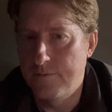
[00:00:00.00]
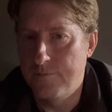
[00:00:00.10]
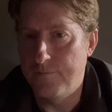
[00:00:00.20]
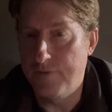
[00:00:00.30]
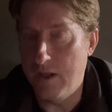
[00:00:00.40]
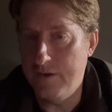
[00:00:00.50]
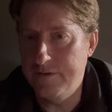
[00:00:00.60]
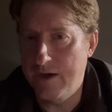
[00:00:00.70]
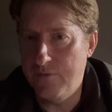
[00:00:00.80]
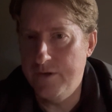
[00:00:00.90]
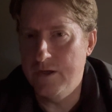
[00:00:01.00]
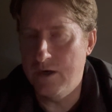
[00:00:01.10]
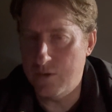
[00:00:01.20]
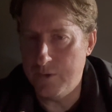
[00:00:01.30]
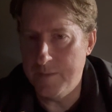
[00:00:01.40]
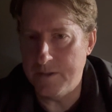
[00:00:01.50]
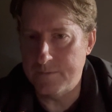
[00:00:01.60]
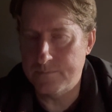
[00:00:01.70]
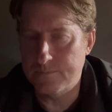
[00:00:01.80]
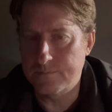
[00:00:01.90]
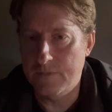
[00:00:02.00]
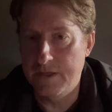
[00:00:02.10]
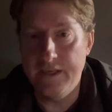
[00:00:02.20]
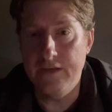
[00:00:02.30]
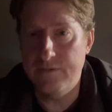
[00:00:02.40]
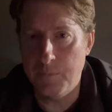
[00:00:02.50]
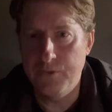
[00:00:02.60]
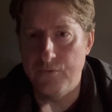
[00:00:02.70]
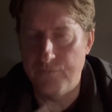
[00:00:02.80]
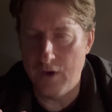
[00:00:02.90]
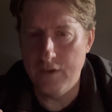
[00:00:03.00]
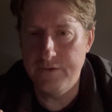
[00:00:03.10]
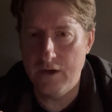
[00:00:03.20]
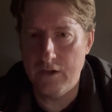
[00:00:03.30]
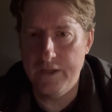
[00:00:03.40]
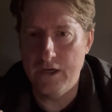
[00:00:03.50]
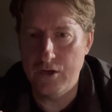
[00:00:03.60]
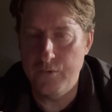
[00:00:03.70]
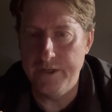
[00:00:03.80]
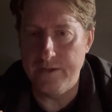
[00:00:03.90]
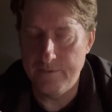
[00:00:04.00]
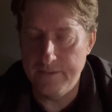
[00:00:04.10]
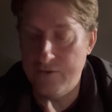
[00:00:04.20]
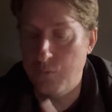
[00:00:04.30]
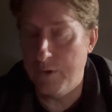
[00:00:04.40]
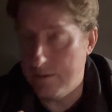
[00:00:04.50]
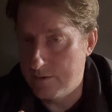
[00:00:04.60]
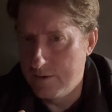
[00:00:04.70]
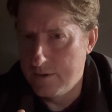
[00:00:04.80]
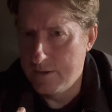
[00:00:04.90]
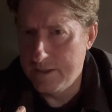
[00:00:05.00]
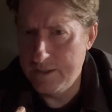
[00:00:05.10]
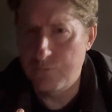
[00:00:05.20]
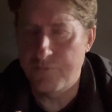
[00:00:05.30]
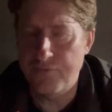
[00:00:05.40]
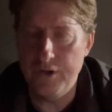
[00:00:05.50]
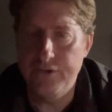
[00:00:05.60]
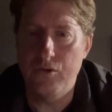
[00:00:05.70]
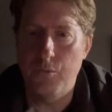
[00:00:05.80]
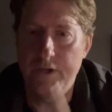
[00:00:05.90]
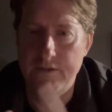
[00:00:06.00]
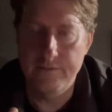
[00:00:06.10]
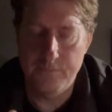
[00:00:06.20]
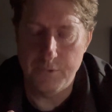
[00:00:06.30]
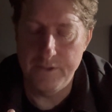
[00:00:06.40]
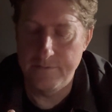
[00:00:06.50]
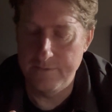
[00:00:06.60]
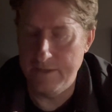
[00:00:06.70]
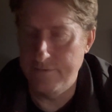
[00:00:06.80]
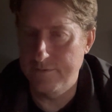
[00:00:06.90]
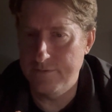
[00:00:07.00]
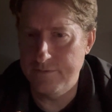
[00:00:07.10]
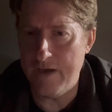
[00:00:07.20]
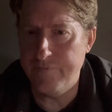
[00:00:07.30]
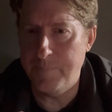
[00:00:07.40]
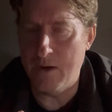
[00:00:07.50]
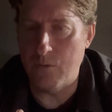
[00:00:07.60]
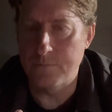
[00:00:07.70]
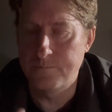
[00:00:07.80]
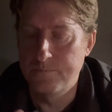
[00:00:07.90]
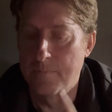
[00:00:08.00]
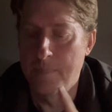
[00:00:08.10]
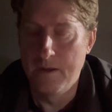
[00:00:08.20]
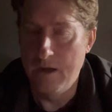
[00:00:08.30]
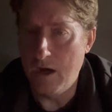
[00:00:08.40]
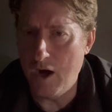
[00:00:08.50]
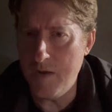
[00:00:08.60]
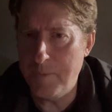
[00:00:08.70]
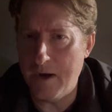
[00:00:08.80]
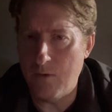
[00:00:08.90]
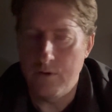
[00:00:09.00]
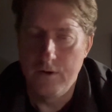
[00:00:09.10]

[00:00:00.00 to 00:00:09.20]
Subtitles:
voluntary agreement. Getting someone to voluntarily agree. That's what he's referring to when he says soft power. Hard power,